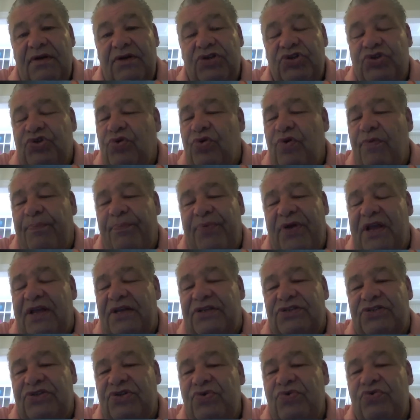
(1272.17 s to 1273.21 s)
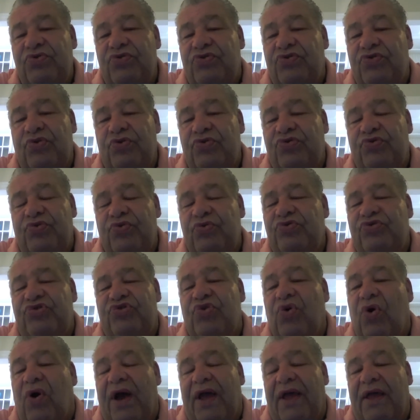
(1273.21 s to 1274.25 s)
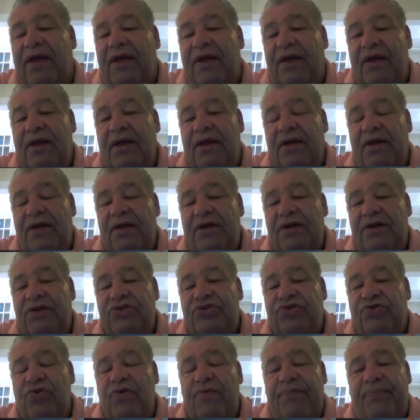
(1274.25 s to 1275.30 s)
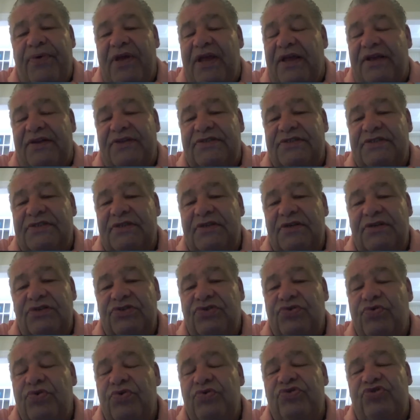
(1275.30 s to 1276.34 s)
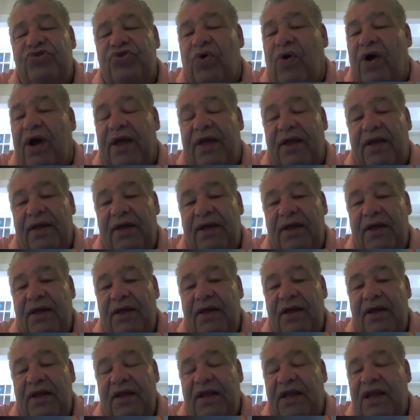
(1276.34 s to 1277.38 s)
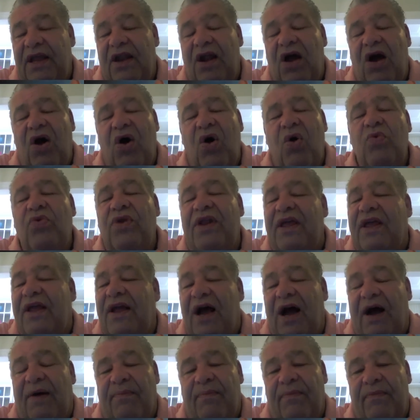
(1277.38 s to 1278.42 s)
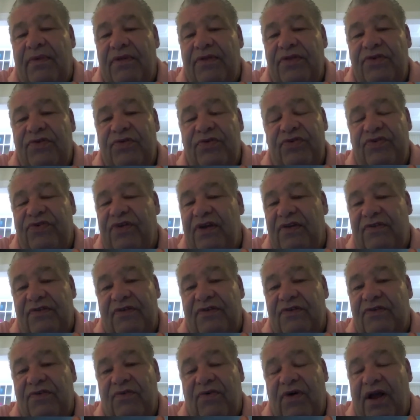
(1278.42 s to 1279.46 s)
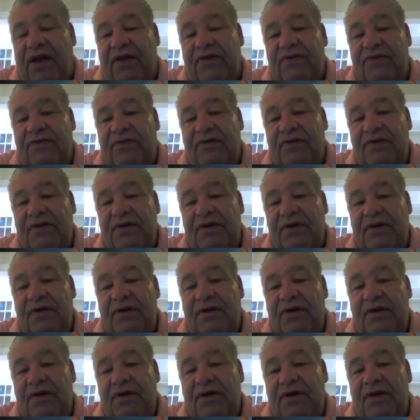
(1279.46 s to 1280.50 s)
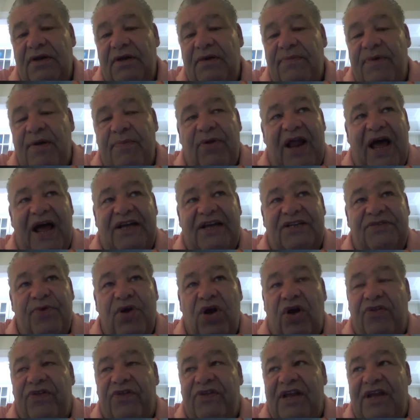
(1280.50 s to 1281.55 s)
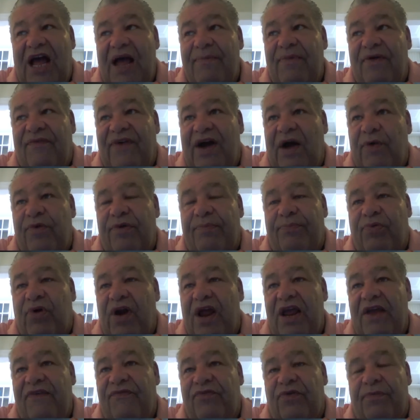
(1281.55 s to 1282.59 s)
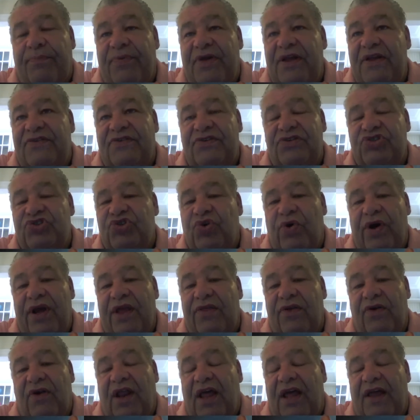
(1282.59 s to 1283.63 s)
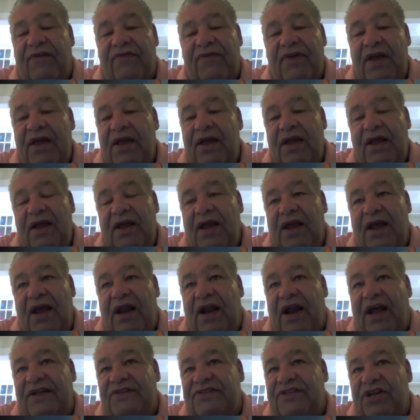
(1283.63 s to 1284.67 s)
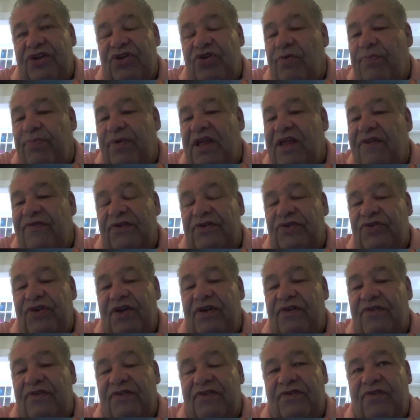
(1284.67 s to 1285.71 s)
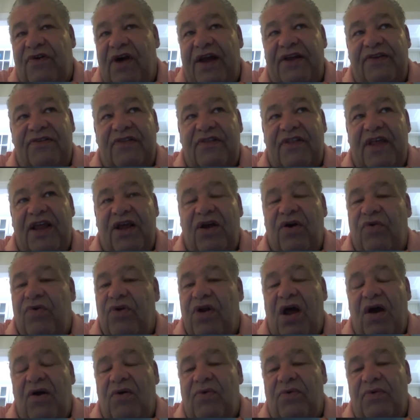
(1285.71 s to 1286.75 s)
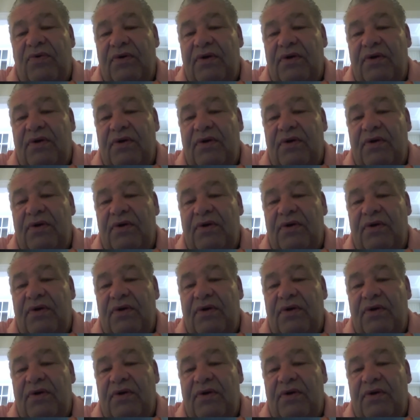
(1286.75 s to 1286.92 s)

True peace, true, true, true joy, true peace, true joy can only come through Jesus Christ. People ask me all the time if I would pray for peace and joy in their life. And I said, You believe in Jesus Christ? And they go, No.